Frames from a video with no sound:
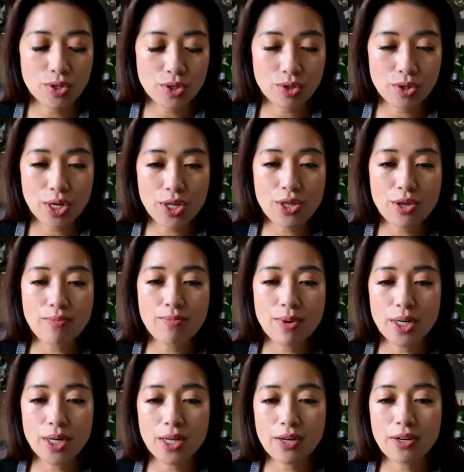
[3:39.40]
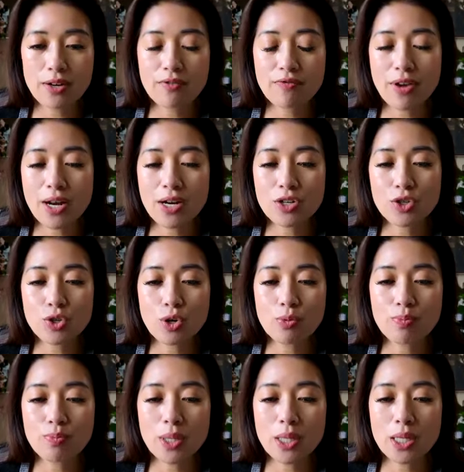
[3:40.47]
During the Medicare Advantage
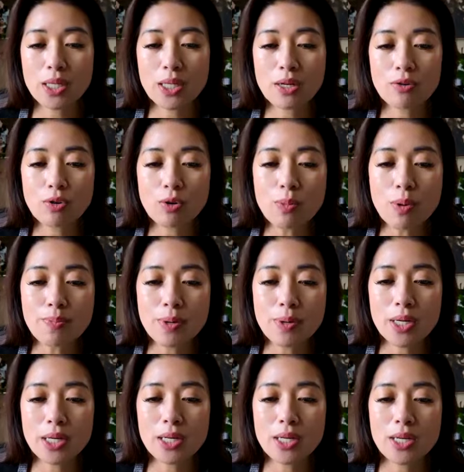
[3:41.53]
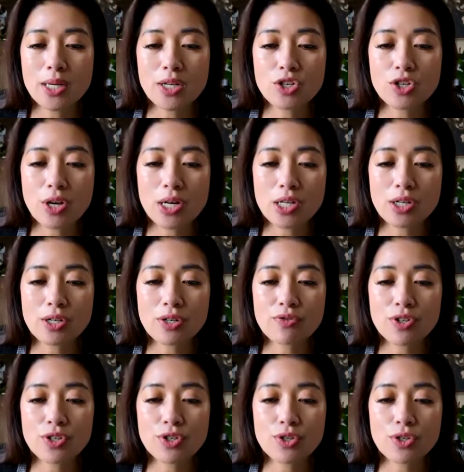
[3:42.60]
open enrollment period, January
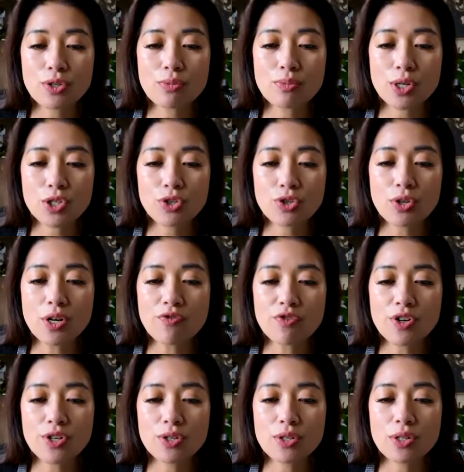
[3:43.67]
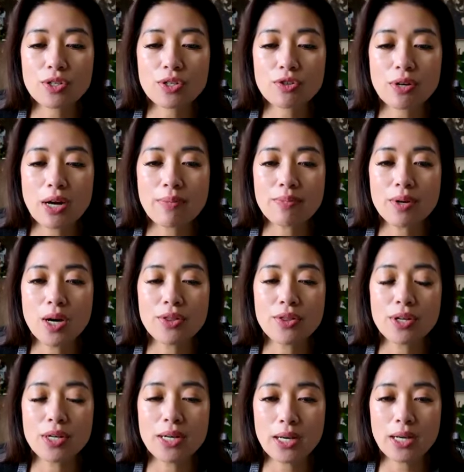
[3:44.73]
1st to March 31st, described
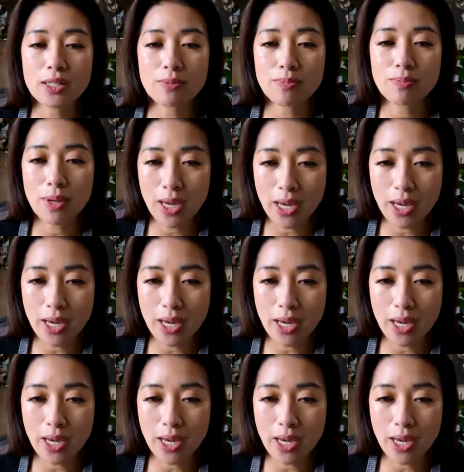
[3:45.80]
on the next